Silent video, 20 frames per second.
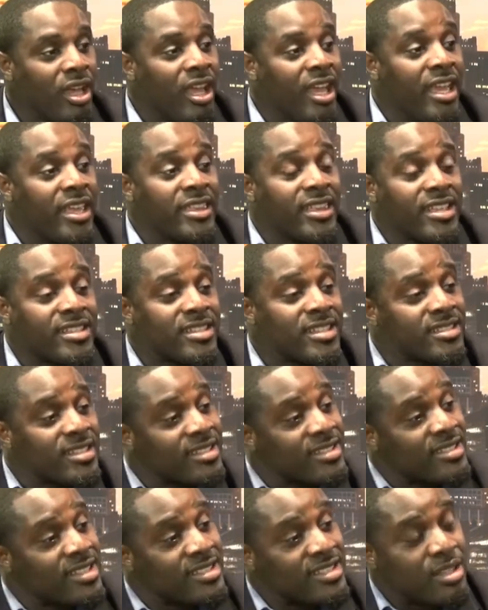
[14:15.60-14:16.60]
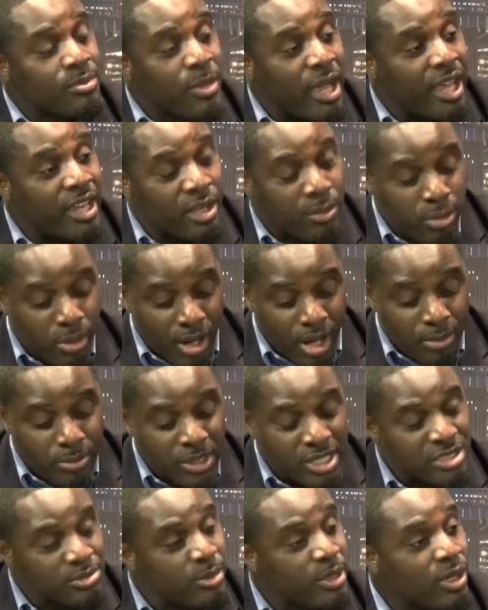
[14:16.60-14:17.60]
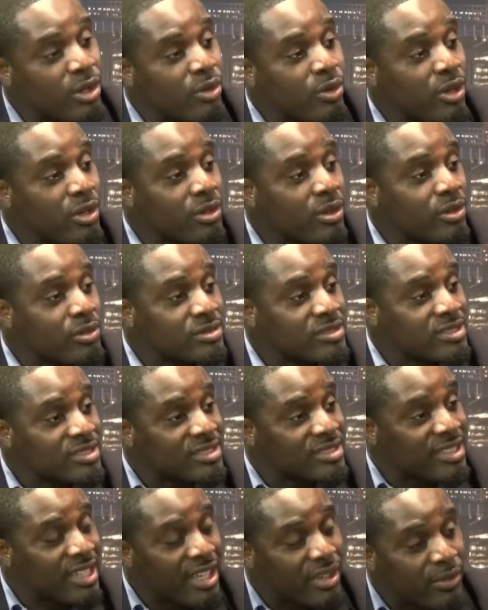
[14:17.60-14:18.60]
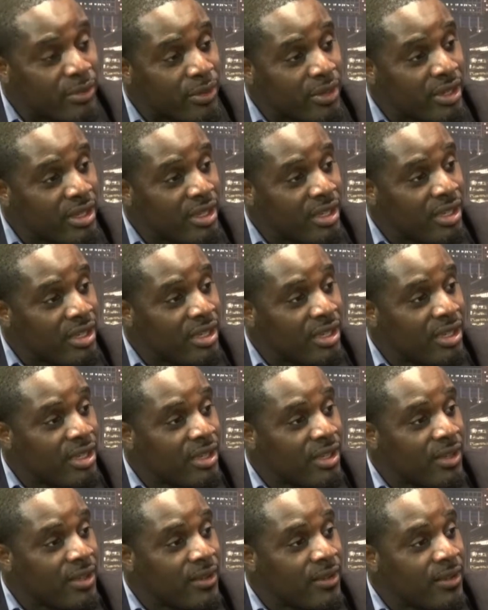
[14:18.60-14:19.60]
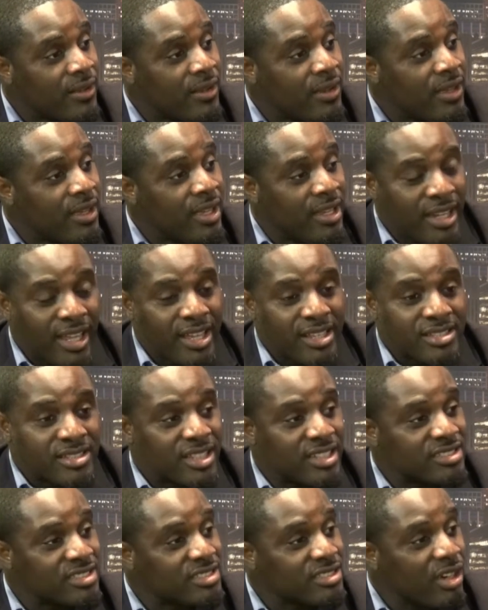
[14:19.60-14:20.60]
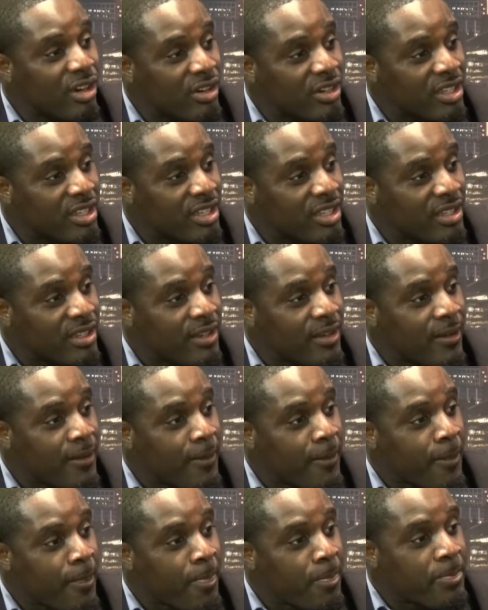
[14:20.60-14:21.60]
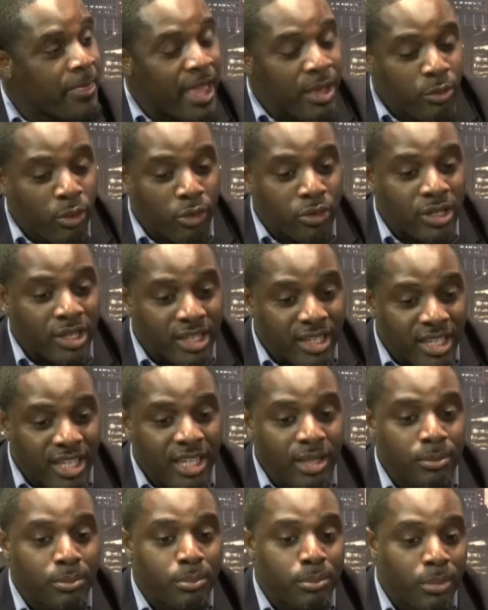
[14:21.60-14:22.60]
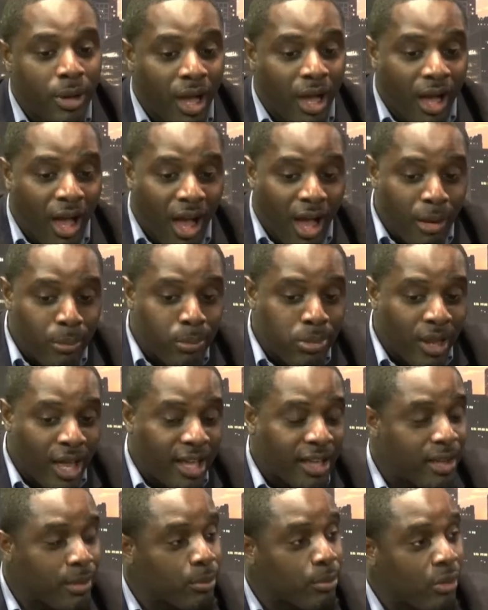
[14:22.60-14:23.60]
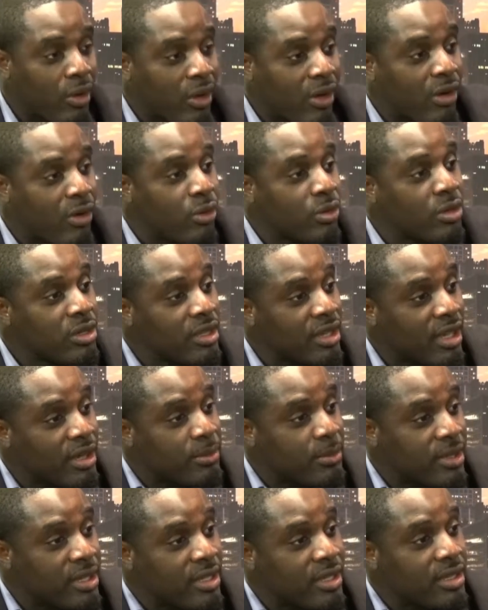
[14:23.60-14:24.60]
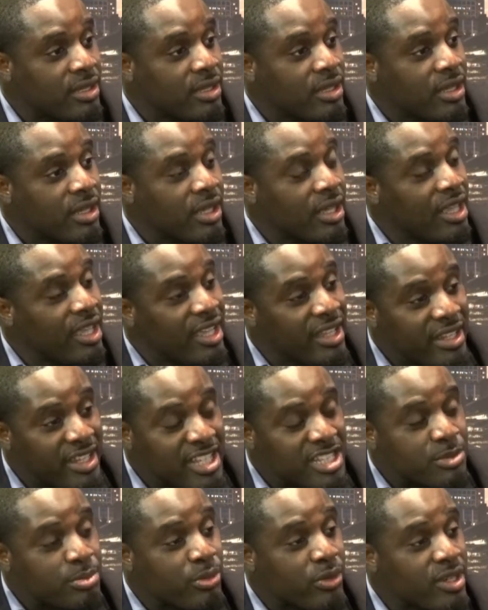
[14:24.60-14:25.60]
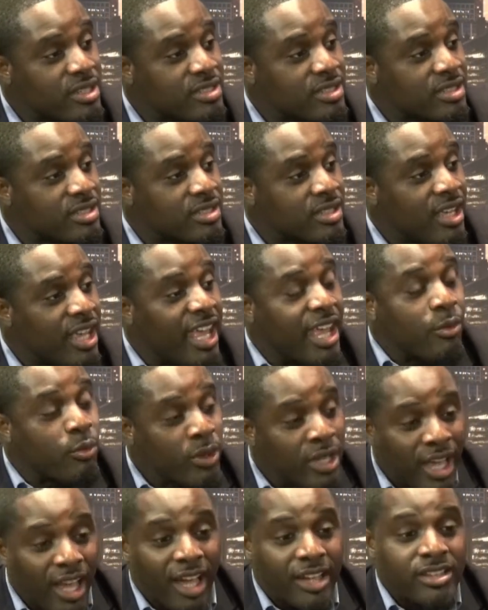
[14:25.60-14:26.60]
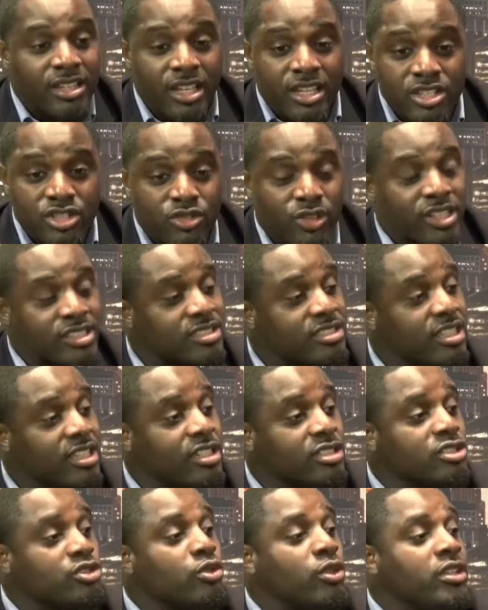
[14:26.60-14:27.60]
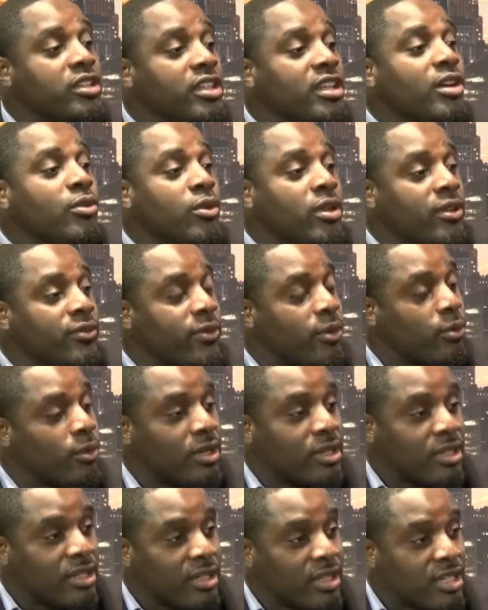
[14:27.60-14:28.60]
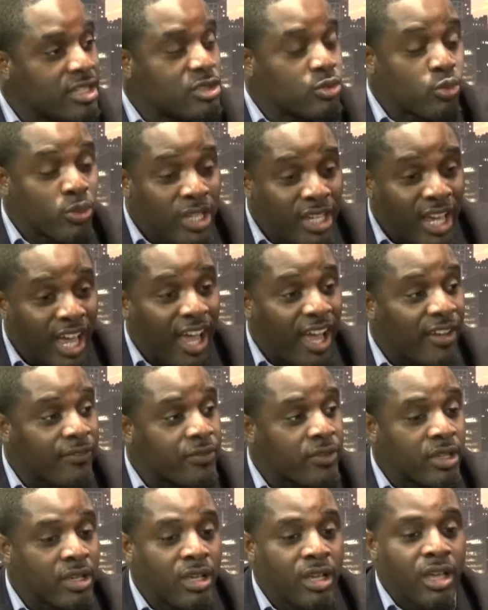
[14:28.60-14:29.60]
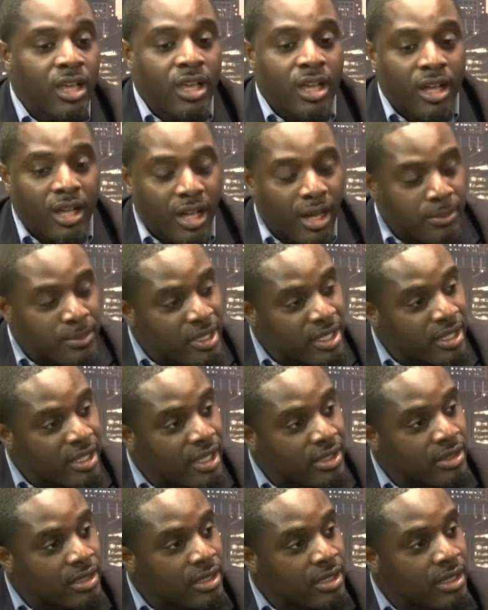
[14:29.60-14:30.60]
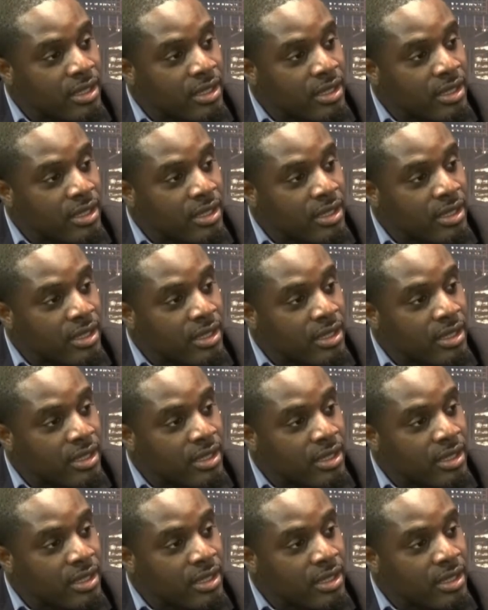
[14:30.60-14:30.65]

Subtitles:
This is a systematic problem that's been going on since slavery. It ain't just started. They want to keep our black and brown young men in these prisons, and we have to address the issue and deal with it for what it is. We have to come together